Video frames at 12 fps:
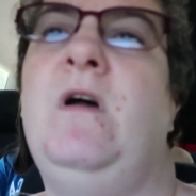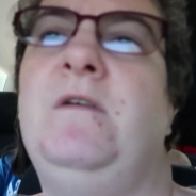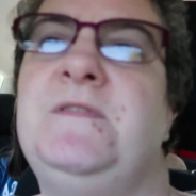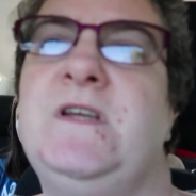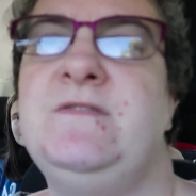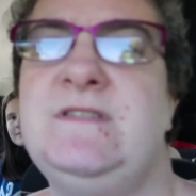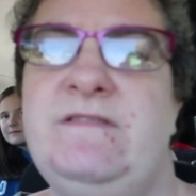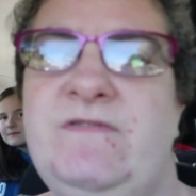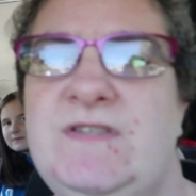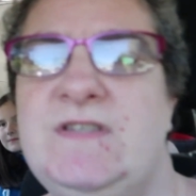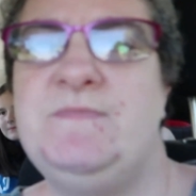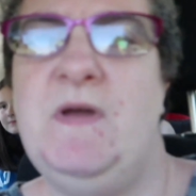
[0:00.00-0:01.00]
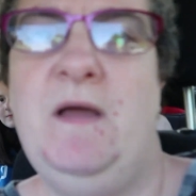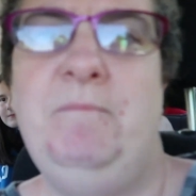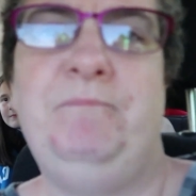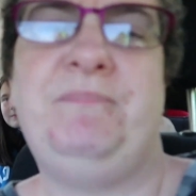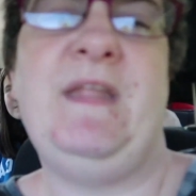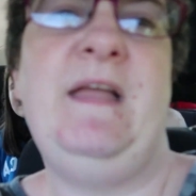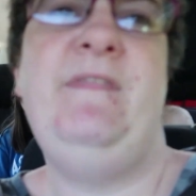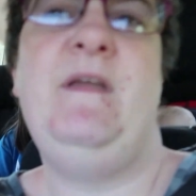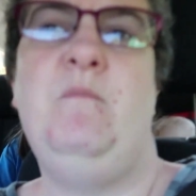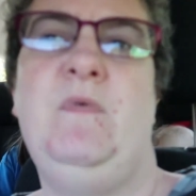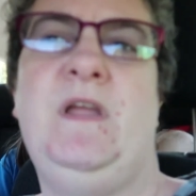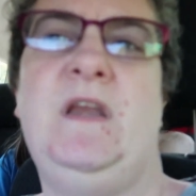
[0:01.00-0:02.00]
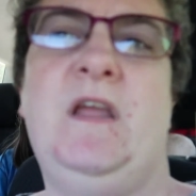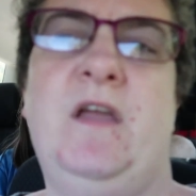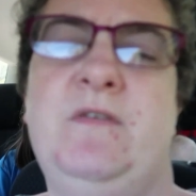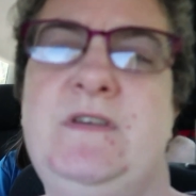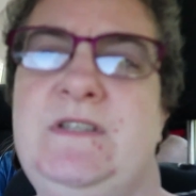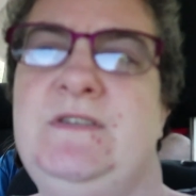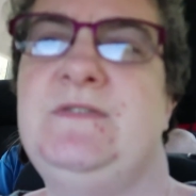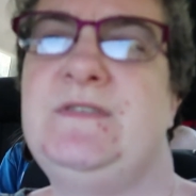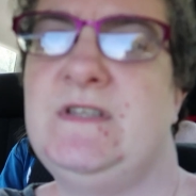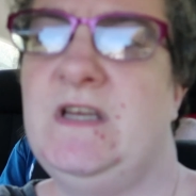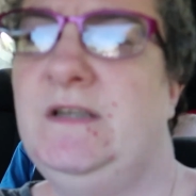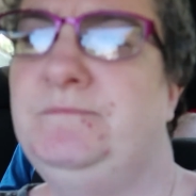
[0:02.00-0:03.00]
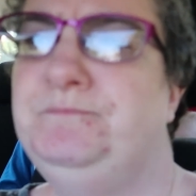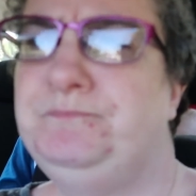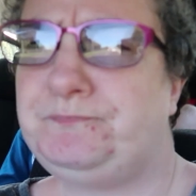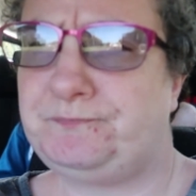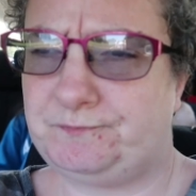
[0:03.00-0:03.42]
off to go and see Russell's mum, and then we're gonna go and do some